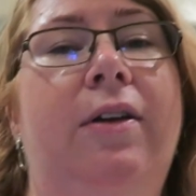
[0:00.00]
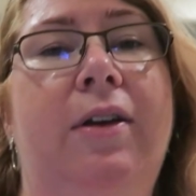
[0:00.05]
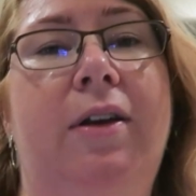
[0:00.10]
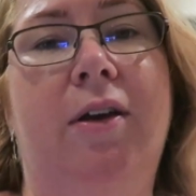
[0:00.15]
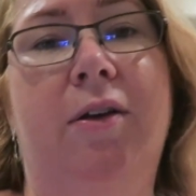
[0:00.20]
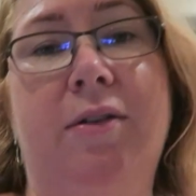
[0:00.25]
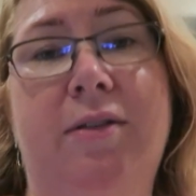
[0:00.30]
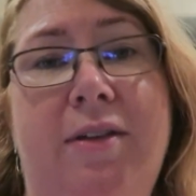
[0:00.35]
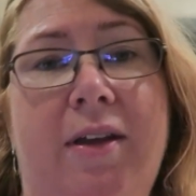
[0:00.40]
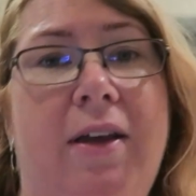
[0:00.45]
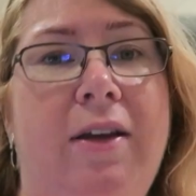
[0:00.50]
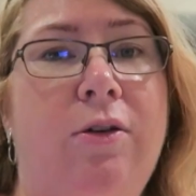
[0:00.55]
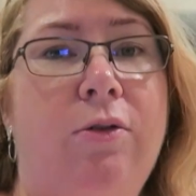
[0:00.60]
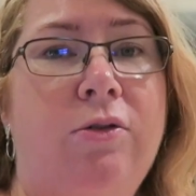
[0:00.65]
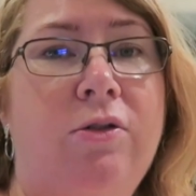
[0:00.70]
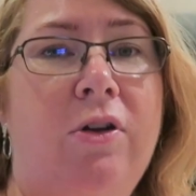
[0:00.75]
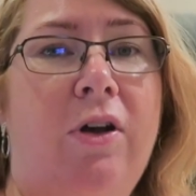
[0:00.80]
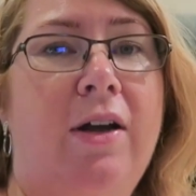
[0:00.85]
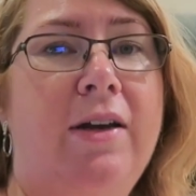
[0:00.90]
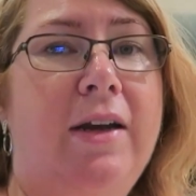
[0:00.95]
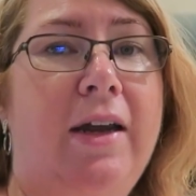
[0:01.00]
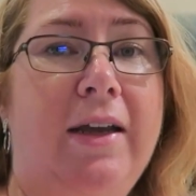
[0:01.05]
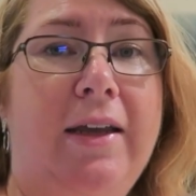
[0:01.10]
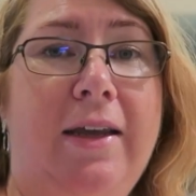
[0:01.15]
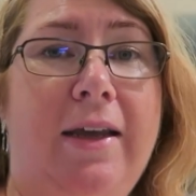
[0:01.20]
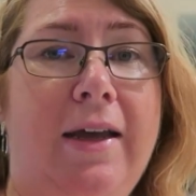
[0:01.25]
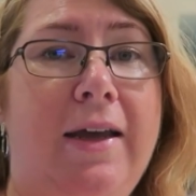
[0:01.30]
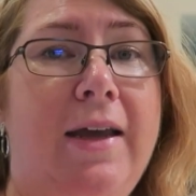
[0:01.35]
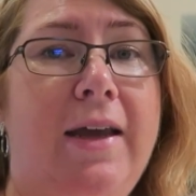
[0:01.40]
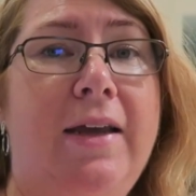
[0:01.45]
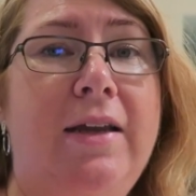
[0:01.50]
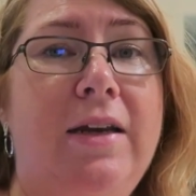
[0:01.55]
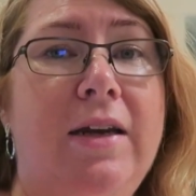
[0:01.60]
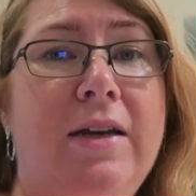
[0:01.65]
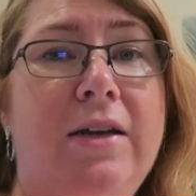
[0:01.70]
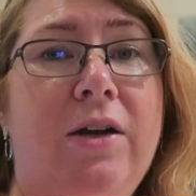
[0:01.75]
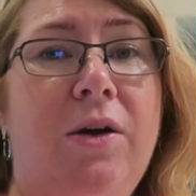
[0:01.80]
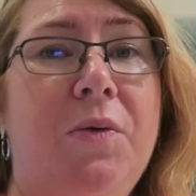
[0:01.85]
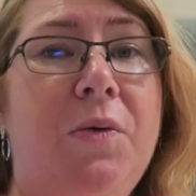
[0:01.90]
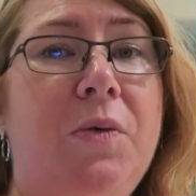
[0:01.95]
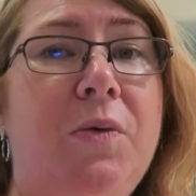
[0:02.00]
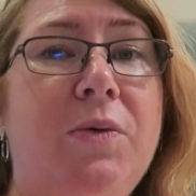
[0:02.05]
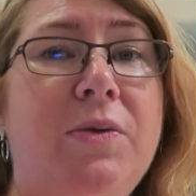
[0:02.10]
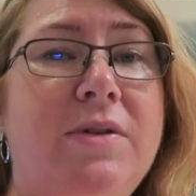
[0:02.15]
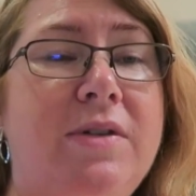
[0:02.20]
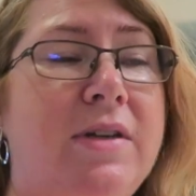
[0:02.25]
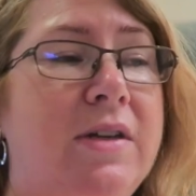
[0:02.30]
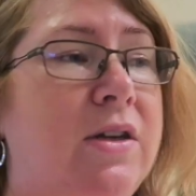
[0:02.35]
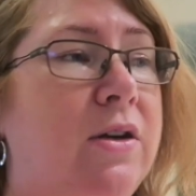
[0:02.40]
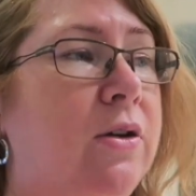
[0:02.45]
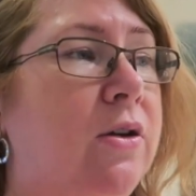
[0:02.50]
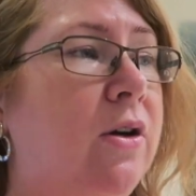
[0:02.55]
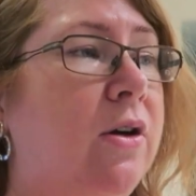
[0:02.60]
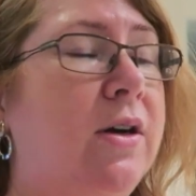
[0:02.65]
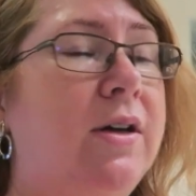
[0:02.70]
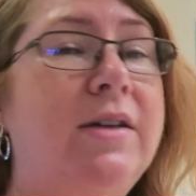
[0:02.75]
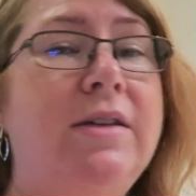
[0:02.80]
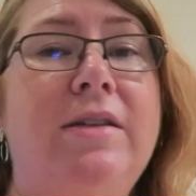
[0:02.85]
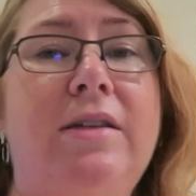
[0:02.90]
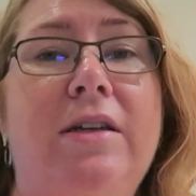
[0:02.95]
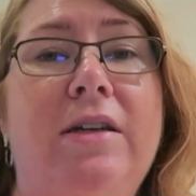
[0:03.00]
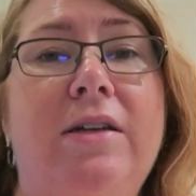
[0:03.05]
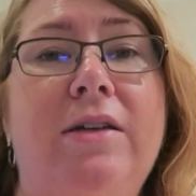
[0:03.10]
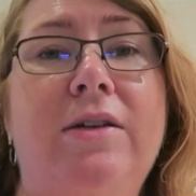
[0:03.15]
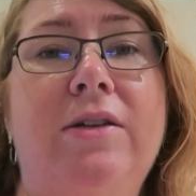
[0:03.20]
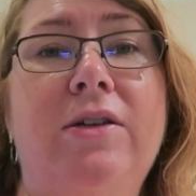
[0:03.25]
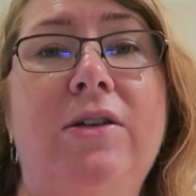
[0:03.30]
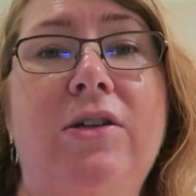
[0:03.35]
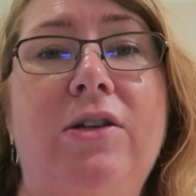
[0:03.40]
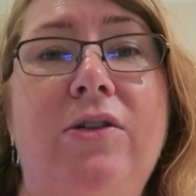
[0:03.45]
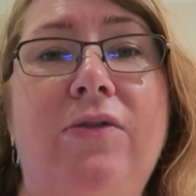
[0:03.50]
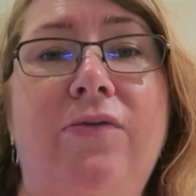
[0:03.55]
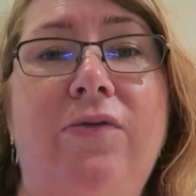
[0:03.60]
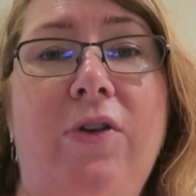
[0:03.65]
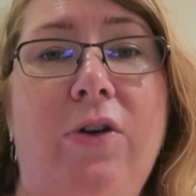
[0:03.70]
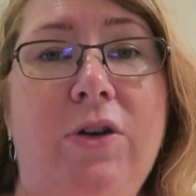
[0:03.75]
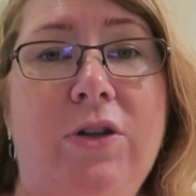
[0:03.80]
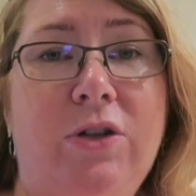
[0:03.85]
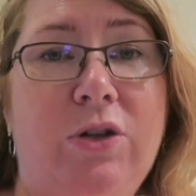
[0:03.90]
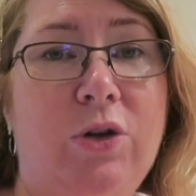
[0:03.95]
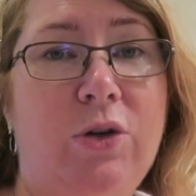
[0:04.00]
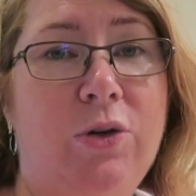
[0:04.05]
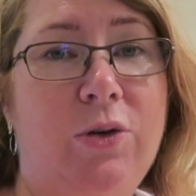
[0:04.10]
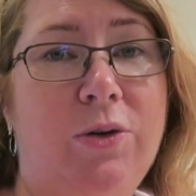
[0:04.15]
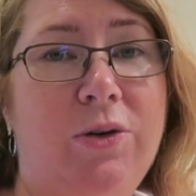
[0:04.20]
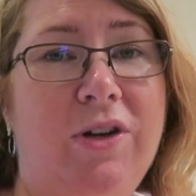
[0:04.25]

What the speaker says: Okay, I'll say goodnight again and I will see you guys very soon.